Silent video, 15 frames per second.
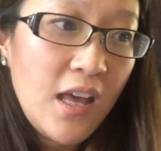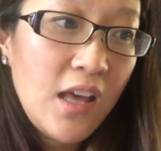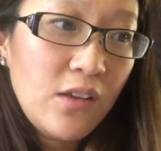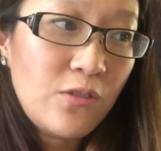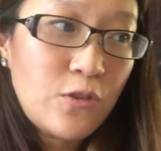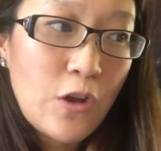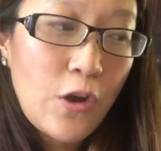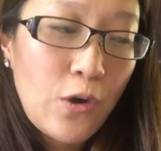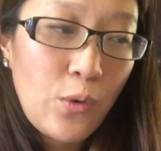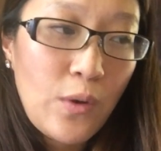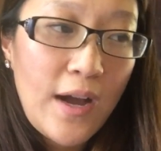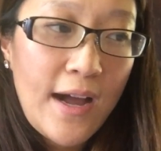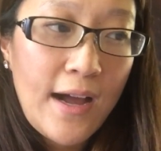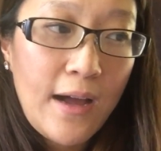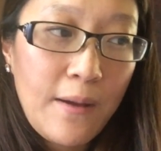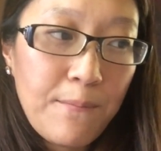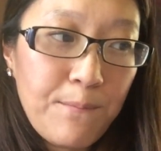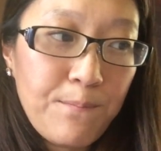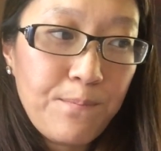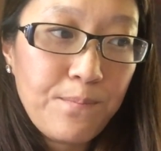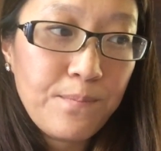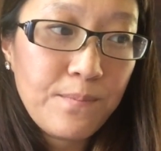so
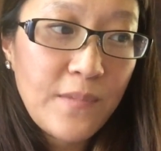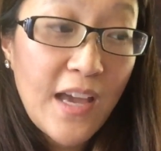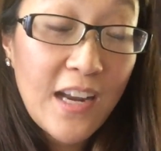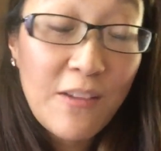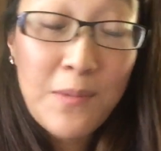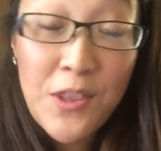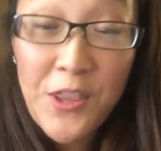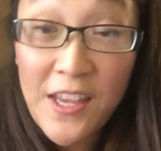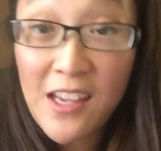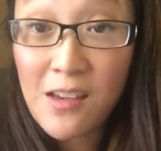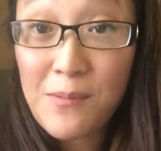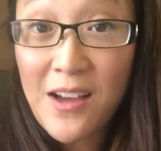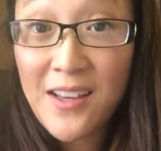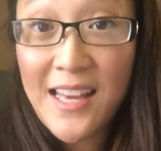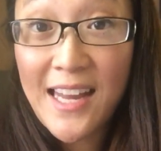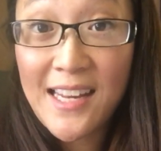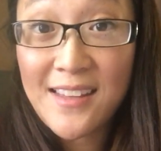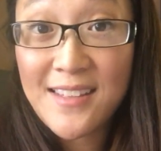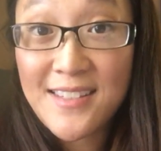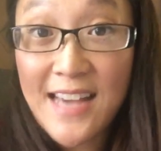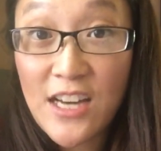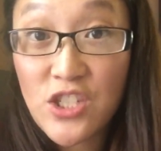and I've been thinking about getting
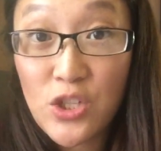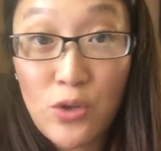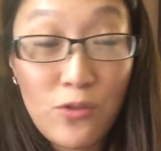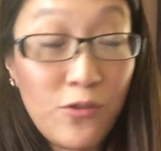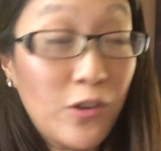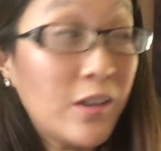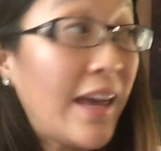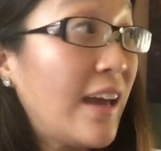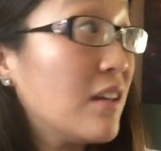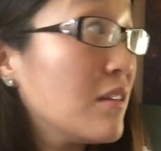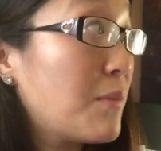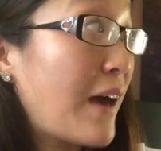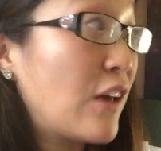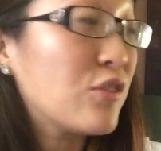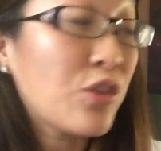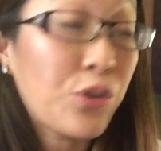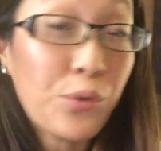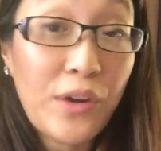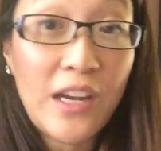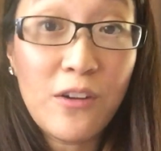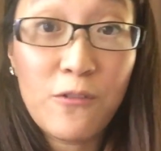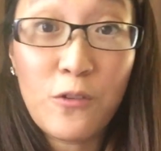this tattoo for like the past
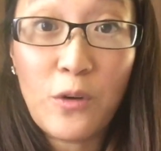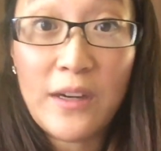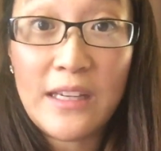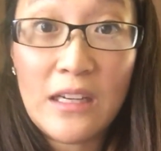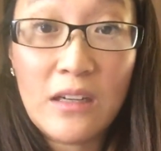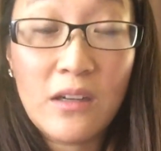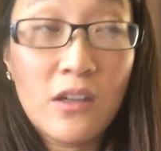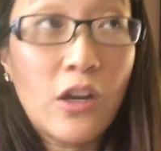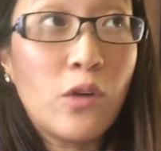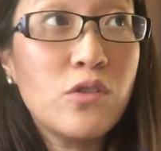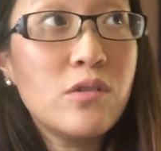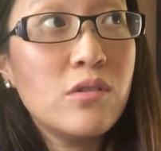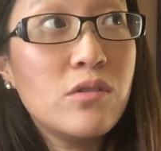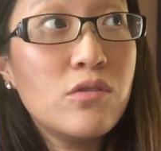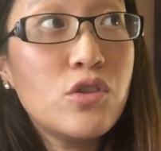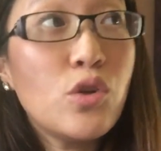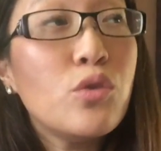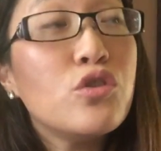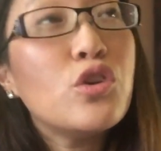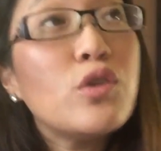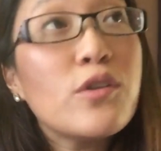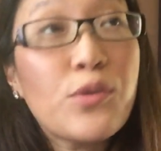3 to 4 years, no, 2
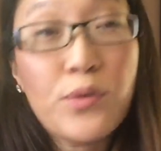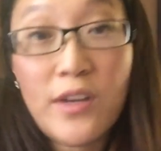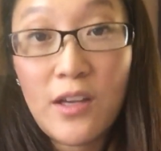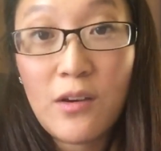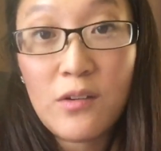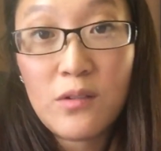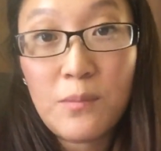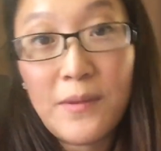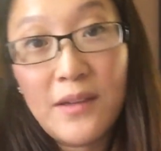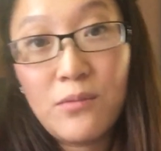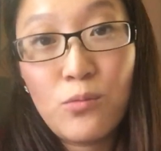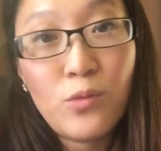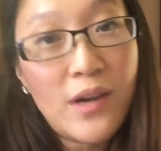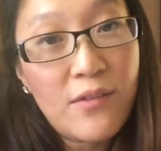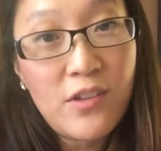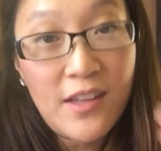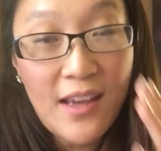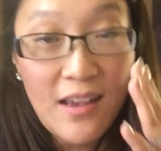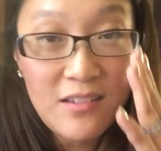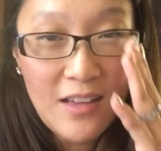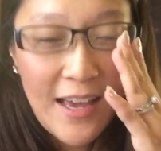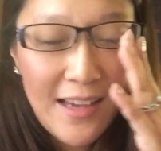to 3 years, but whatever the
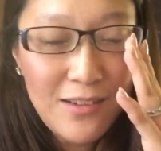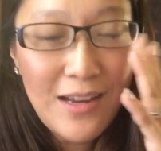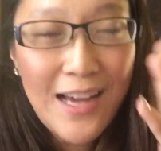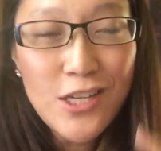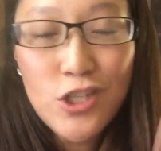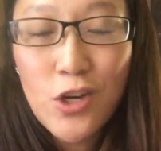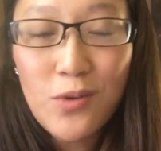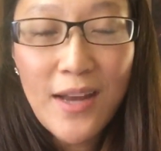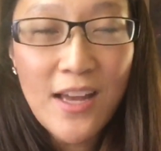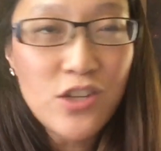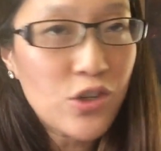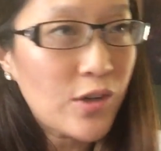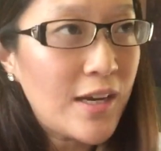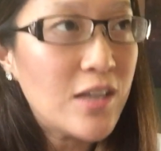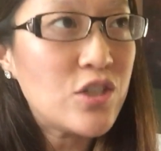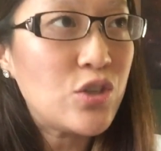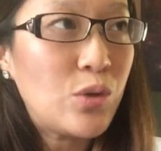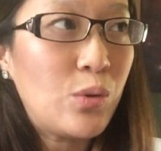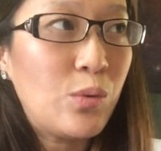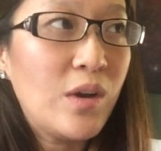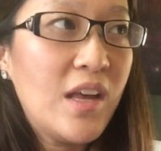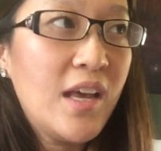case, I don't enter
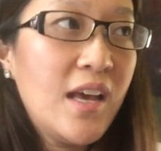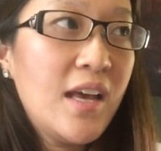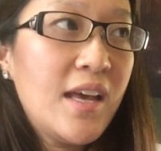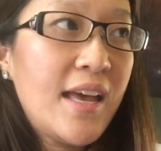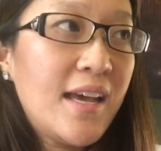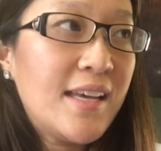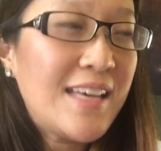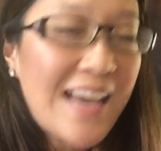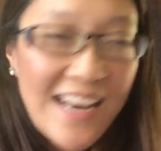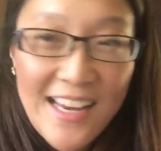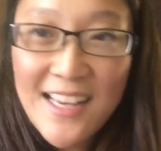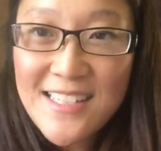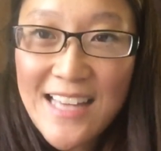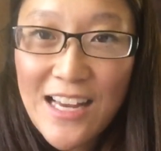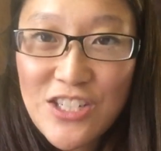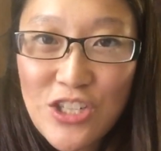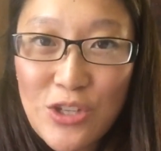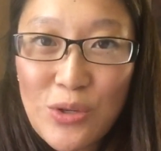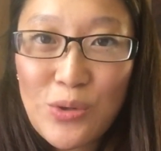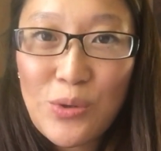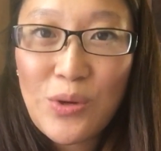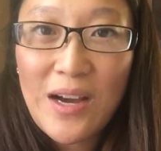into getting a
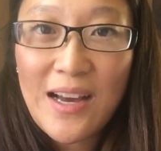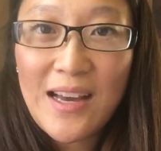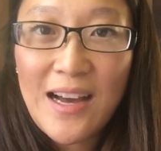tattoo